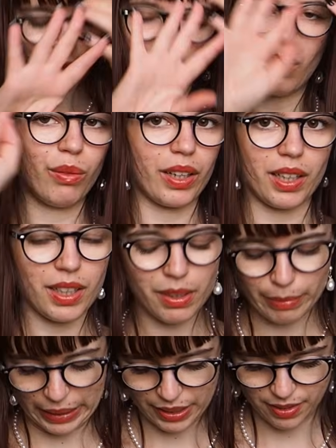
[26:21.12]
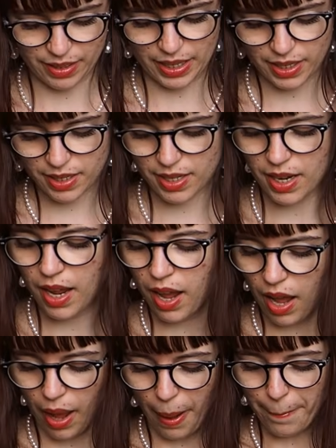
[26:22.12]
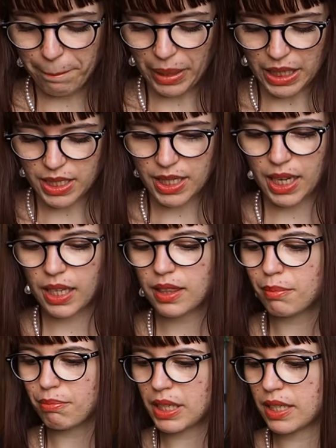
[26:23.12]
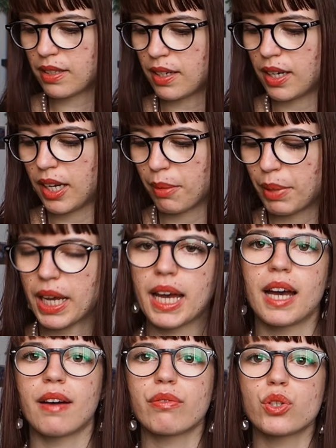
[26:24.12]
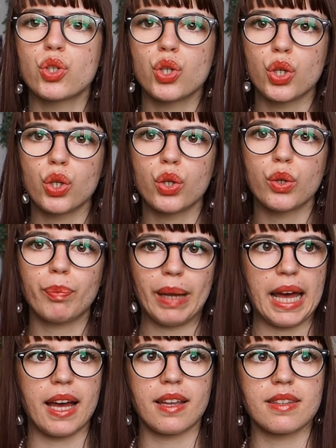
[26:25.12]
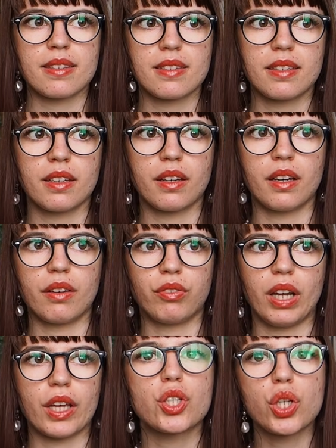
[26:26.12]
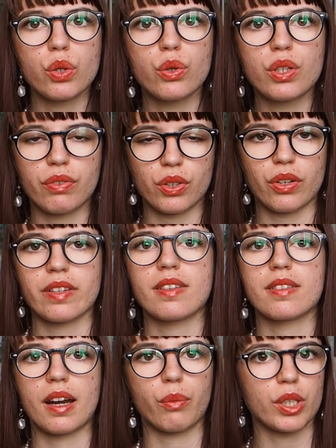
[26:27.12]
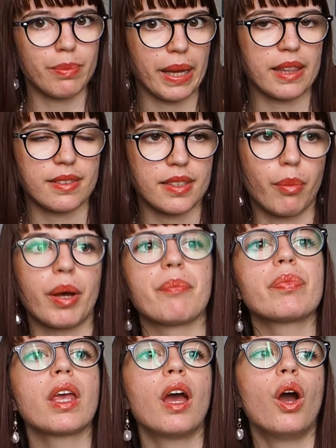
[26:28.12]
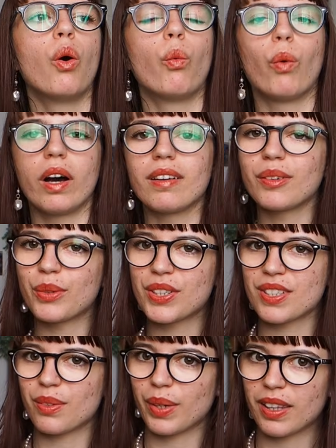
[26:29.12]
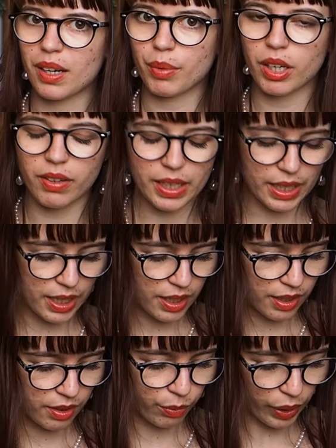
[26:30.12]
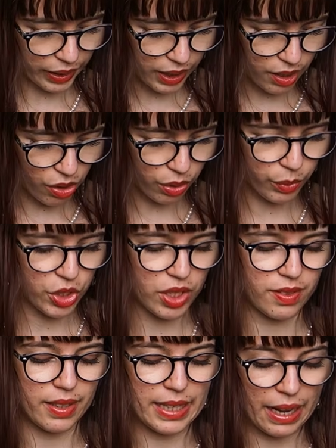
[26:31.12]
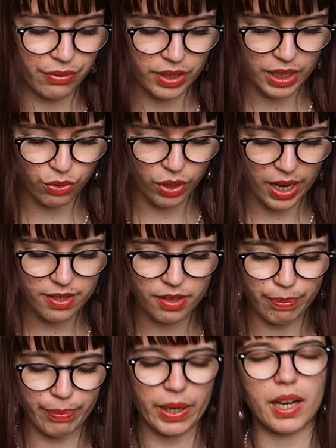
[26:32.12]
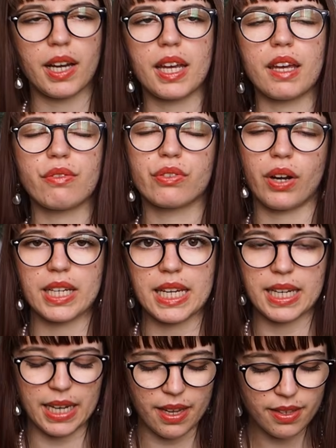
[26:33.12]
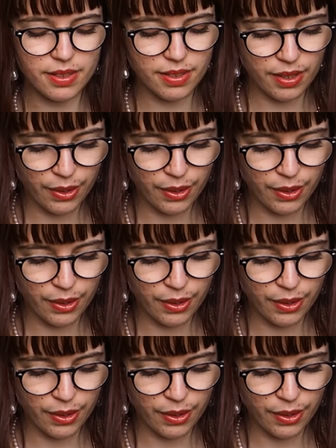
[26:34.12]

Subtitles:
We're gonna come back to that. But in the meantime, I have two plans for like two different dresses that I want to make this summer. One, which is the one that I'm currently working on, which is the Daphne dress by Friday Knits,